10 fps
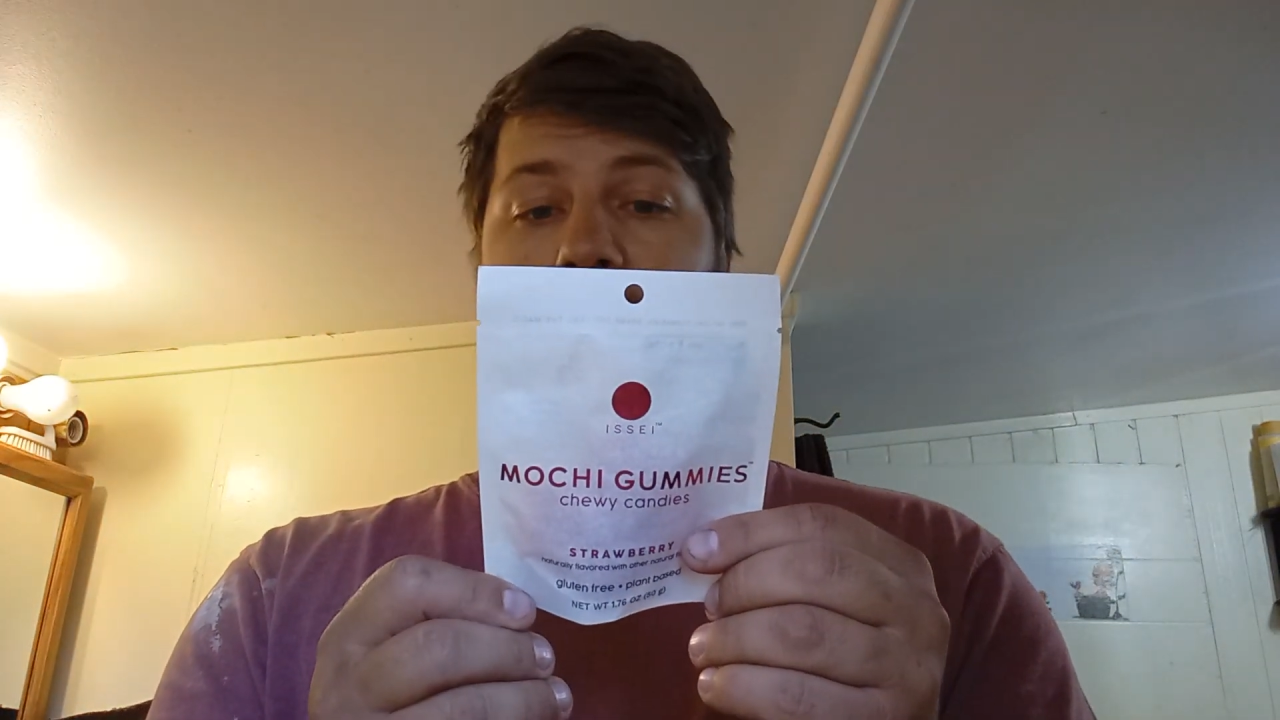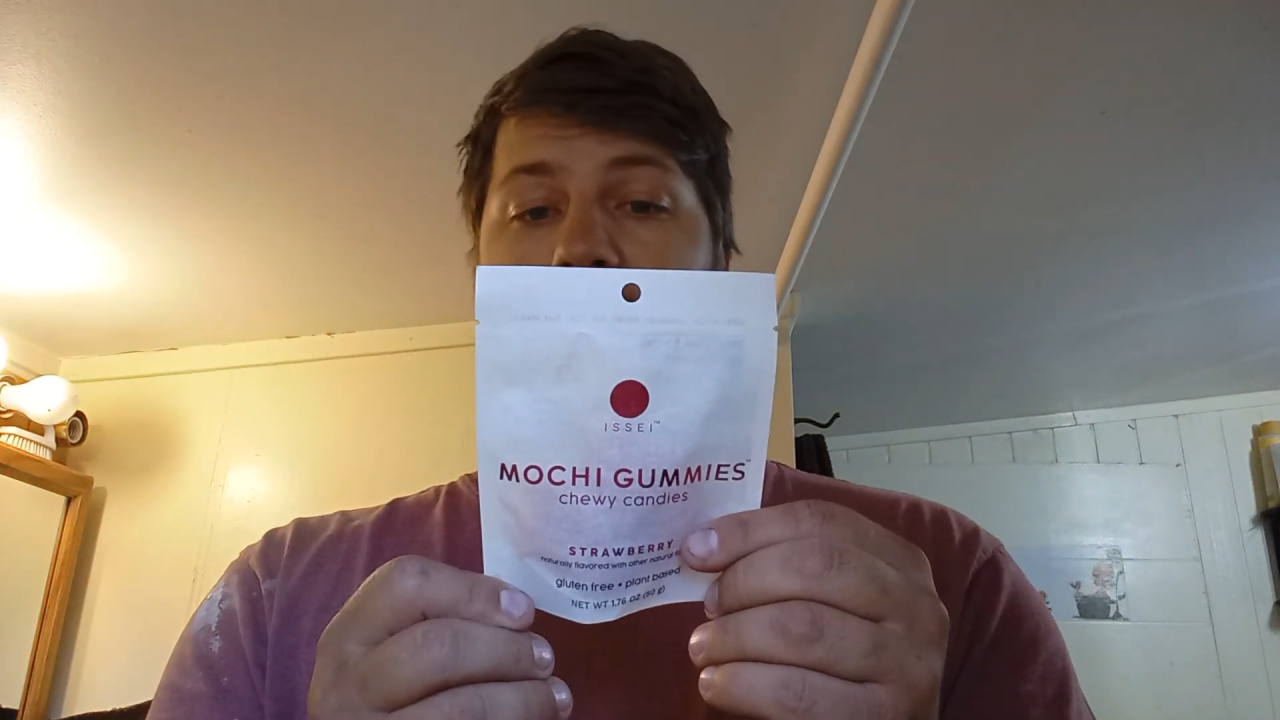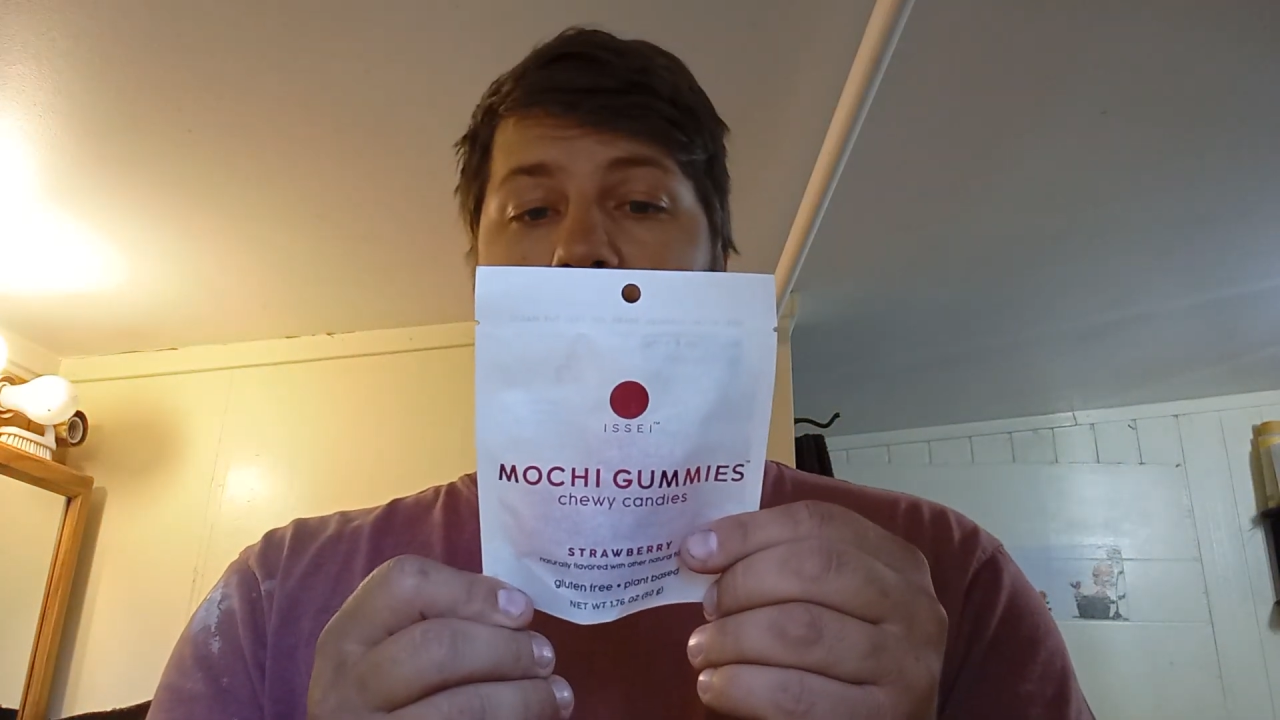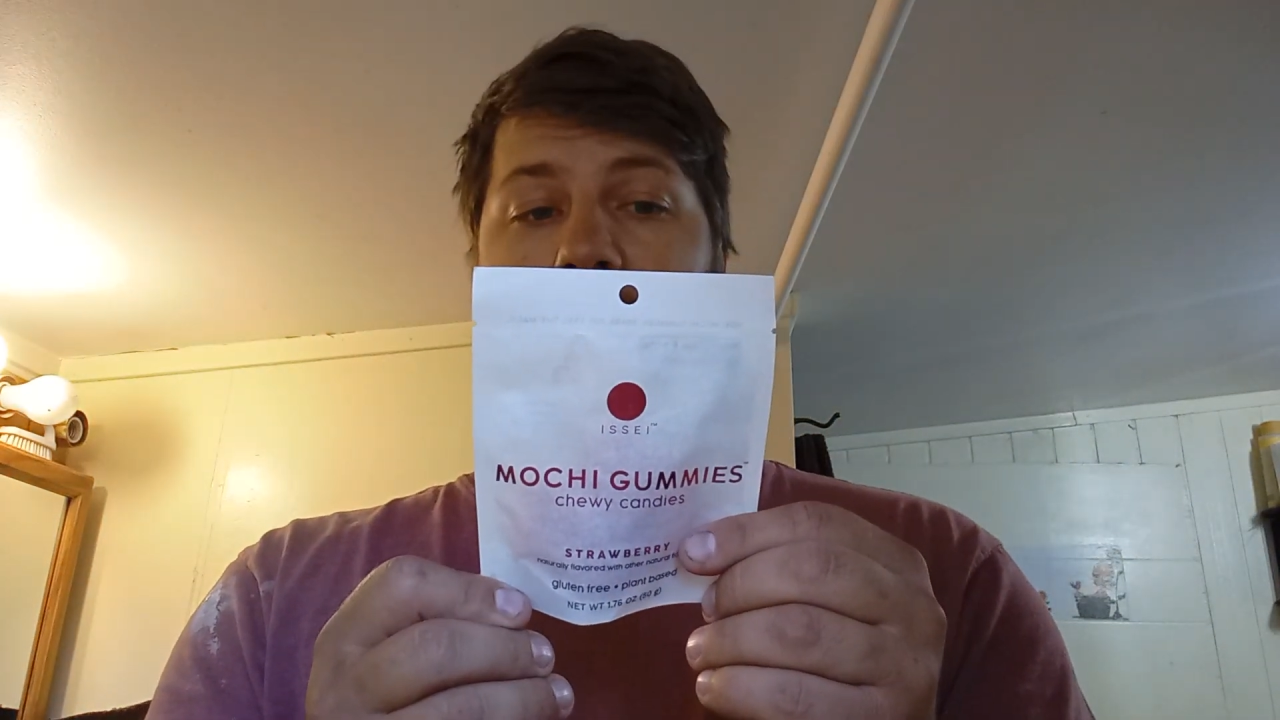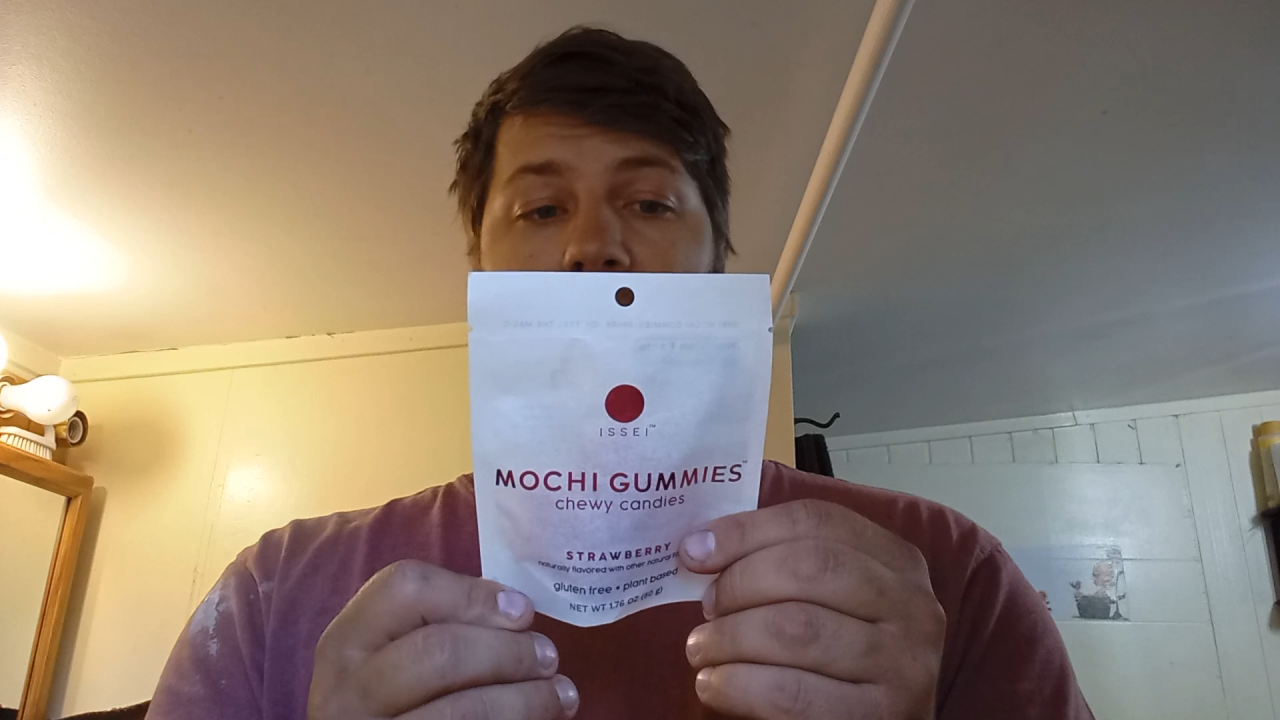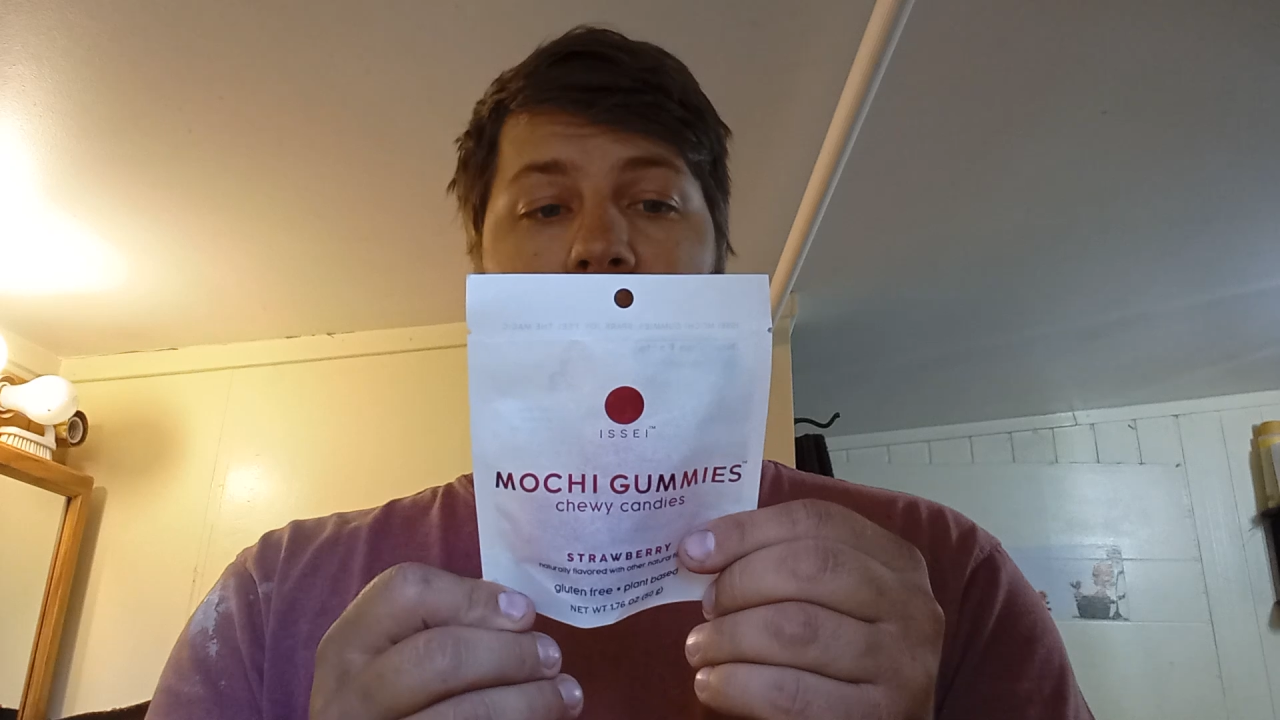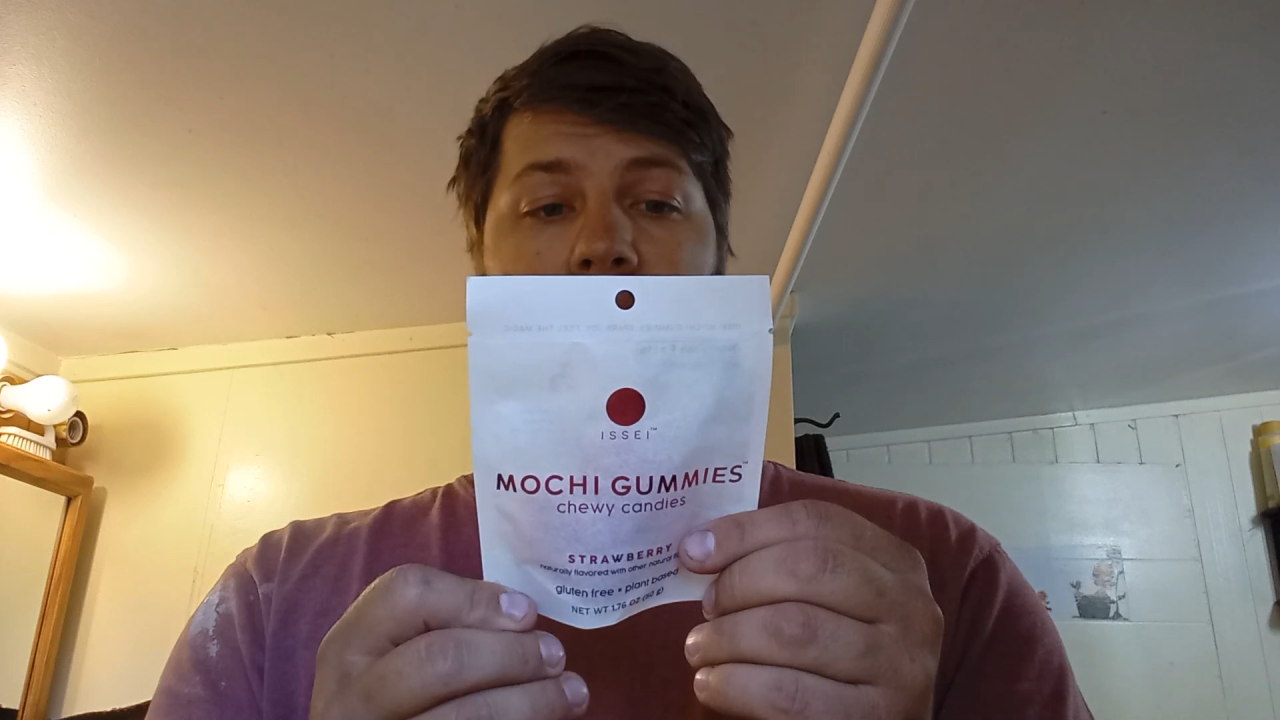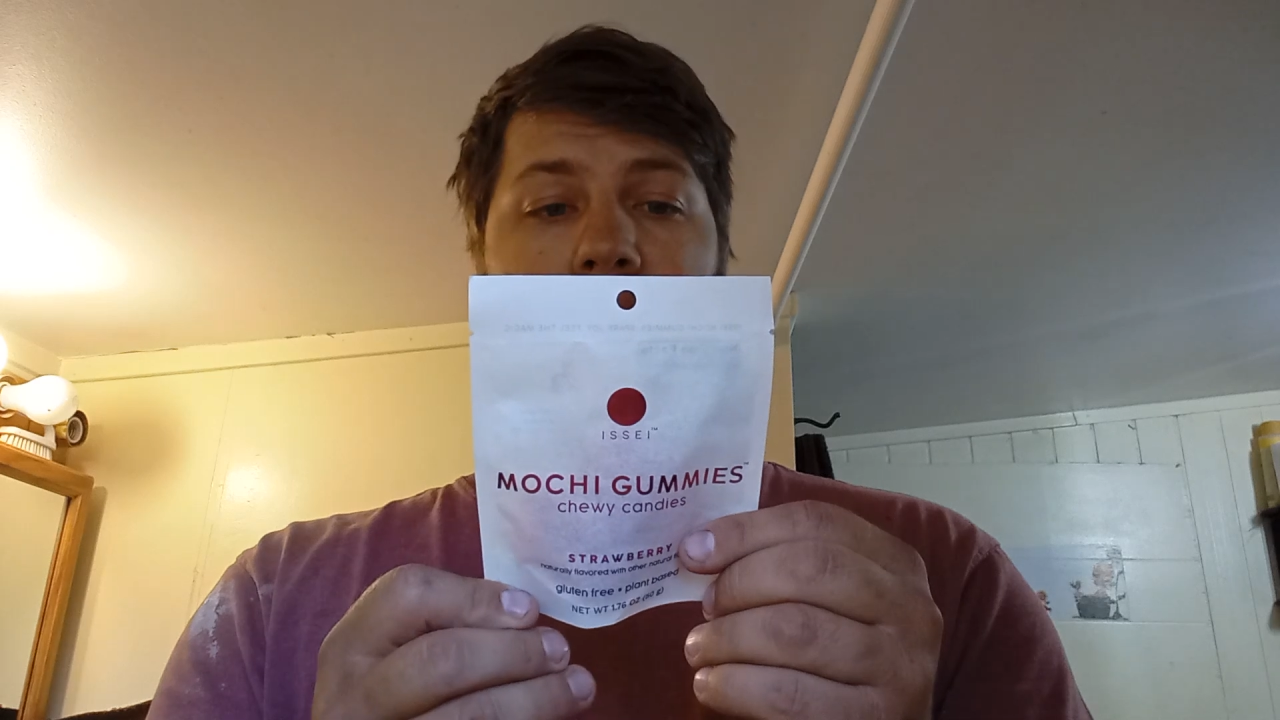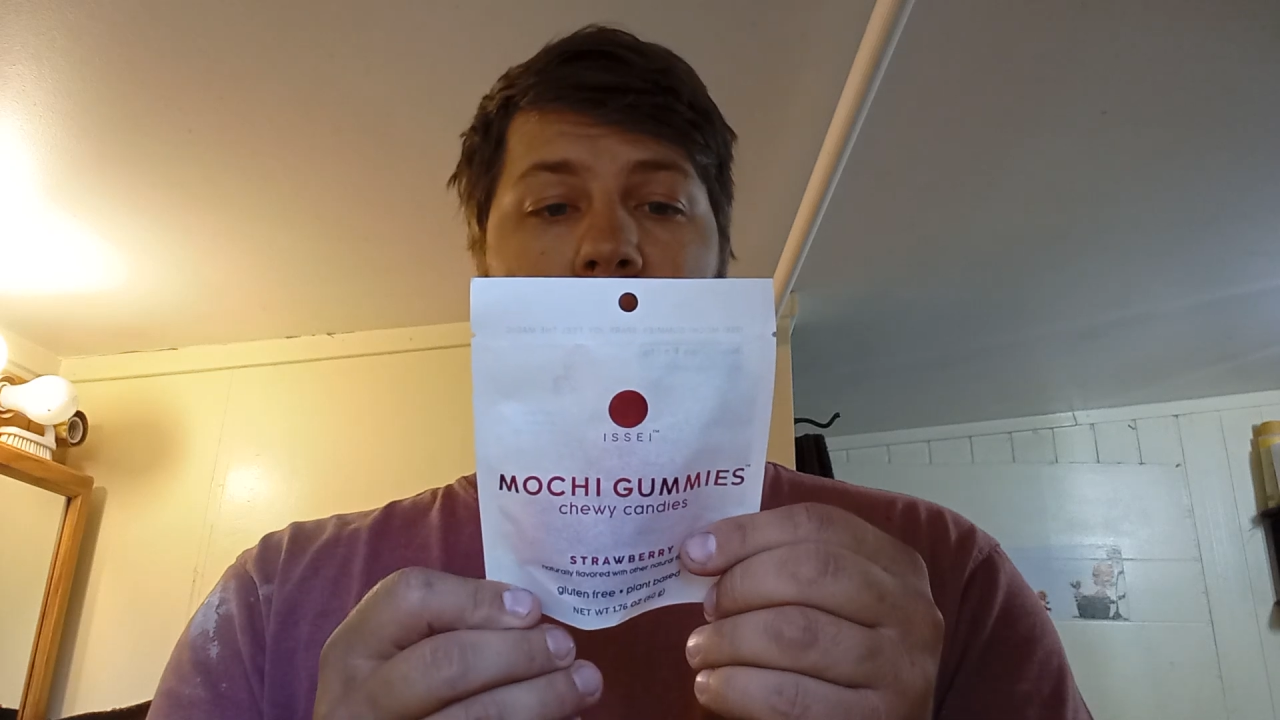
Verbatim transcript: anything like this.